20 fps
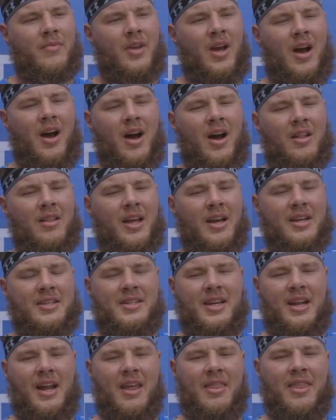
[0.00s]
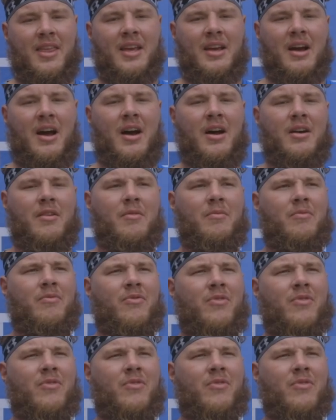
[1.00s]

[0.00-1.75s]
Uh, like I said, I think uh,